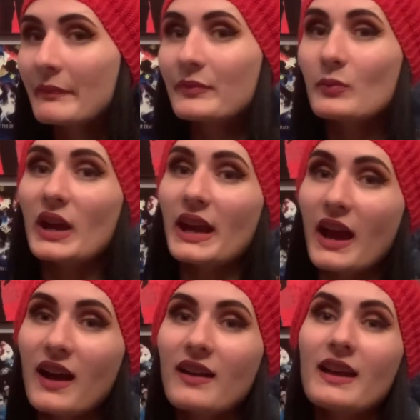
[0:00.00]
but
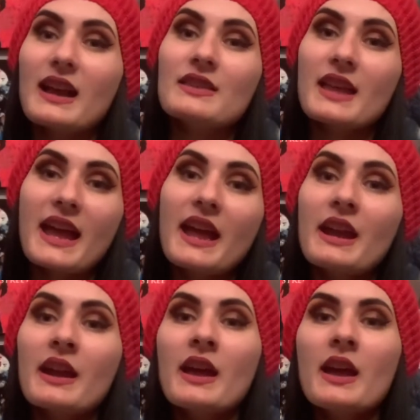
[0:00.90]
yeah. And
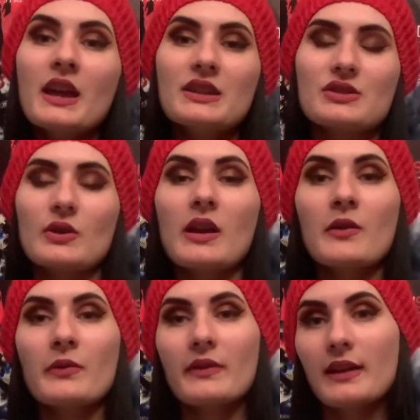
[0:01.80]
then, sort
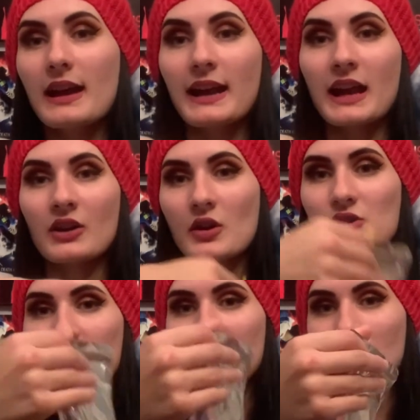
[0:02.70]
of, again,
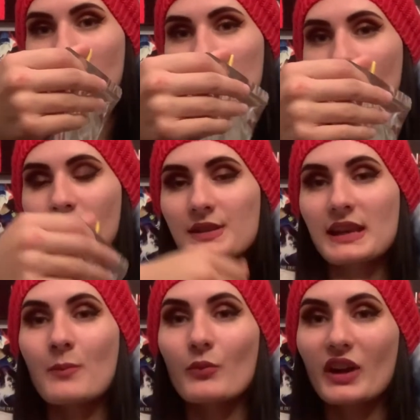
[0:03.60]
contradicting myself in the
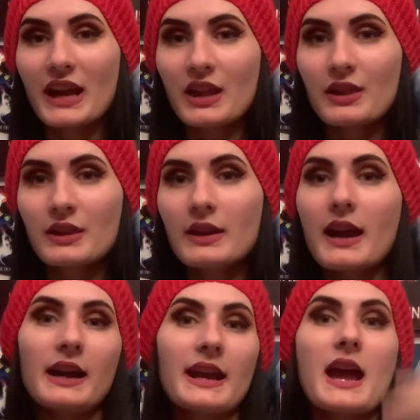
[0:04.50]
same breath,
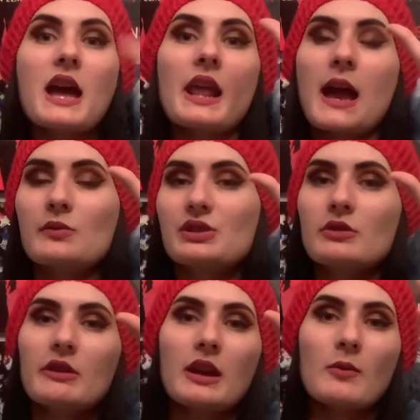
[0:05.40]
I had
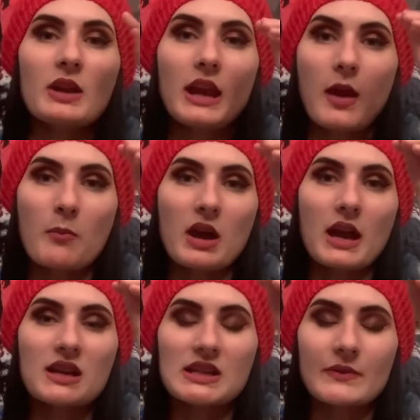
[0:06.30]
absolutely nobody in
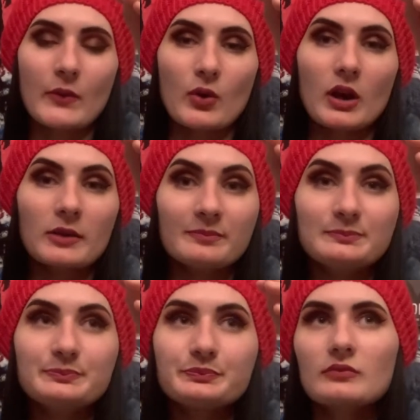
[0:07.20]
mind for
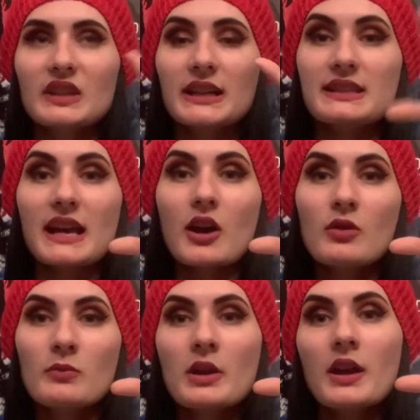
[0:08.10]

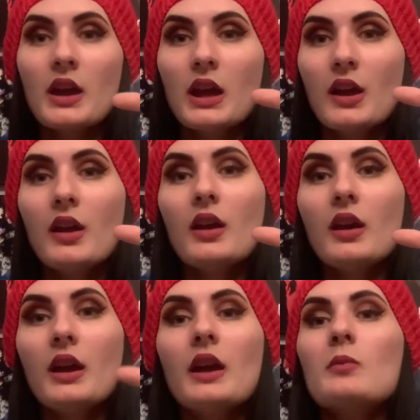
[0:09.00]
Adele,
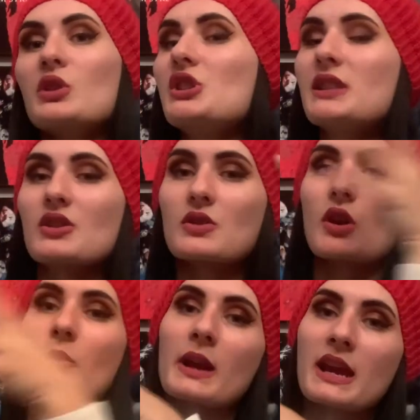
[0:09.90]
but she's also
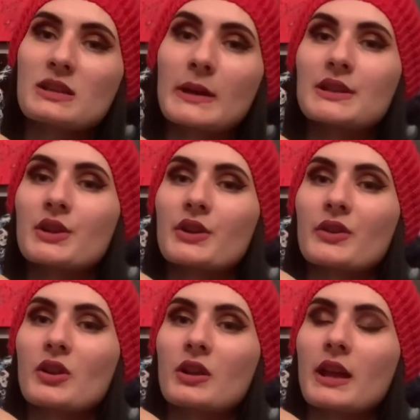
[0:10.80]
not what I expected her to
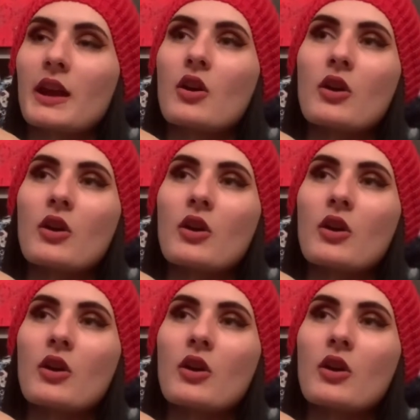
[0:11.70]
look like